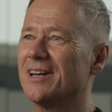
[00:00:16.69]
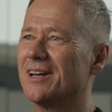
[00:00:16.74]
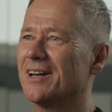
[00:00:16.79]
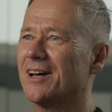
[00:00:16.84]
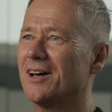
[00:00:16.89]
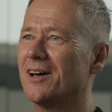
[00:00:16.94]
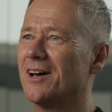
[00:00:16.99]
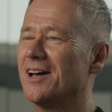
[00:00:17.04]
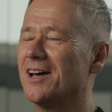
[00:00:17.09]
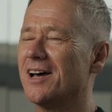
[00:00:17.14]
And
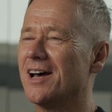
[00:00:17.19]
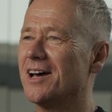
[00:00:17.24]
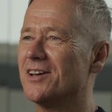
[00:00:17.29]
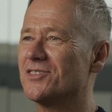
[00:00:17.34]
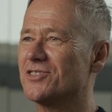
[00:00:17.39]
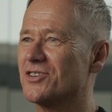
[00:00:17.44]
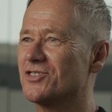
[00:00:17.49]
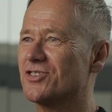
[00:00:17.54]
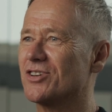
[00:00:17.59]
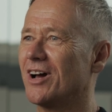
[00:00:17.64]

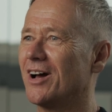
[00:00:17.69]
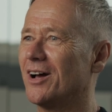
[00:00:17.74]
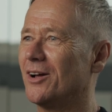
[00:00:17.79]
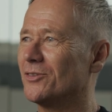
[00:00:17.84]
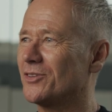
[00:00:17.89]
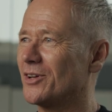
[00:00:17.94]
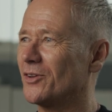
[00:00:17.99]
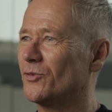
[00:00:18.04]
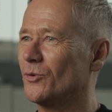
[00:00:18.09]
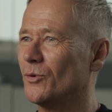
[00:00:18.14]
as a
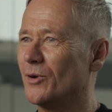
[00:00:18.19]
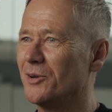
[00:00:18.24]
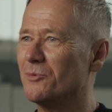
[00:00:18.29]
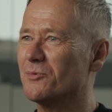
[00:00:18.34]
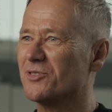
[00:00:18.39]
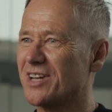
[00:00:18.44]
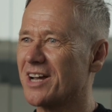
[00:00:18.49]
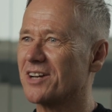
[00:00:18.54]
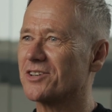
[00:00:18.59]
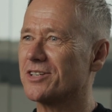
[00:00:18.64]
child, I thought he
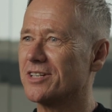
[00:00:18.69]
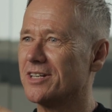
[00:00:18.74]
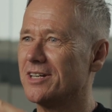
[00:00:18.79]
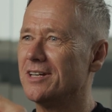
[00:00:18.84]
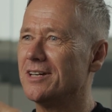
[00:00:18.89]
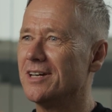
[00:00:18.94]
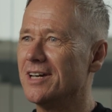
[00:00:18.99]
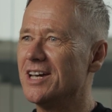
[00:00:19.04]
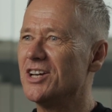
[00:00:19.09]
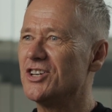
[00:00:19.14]
was
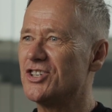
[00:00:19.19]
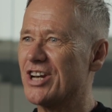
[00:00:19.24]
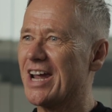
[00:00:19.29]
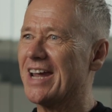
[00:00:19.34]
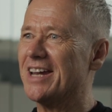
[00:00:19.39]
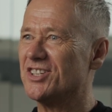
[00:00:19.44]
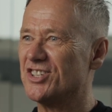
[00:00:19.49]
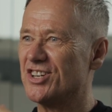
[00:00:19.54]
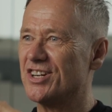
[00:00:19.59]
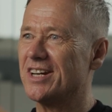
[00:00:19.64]
actually
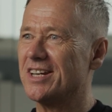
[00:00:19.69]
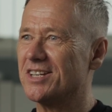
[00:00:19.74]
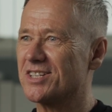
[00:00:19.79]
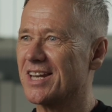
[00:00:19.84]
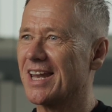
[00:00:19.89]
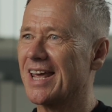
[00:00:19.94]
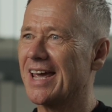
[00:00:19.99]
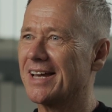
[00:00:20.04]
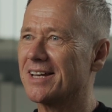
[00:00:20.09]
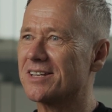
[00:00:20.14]
changing his
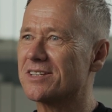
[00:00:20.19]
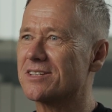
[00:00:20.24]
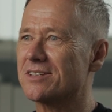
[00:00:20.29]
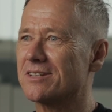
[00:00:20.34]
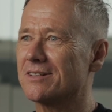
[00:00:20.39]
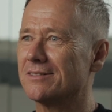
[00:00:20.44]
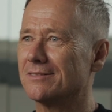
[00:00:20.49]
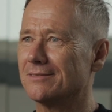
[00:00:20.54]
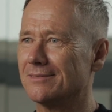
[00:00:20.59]
legs.